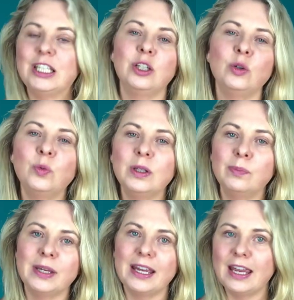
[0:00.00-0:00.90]
you will
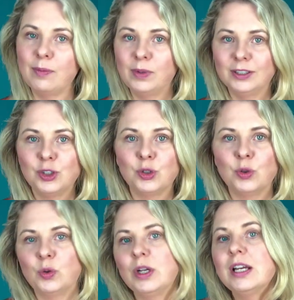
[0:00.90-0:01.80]
be able
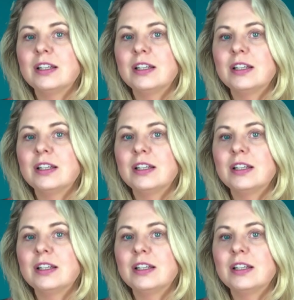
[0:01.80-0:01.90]
to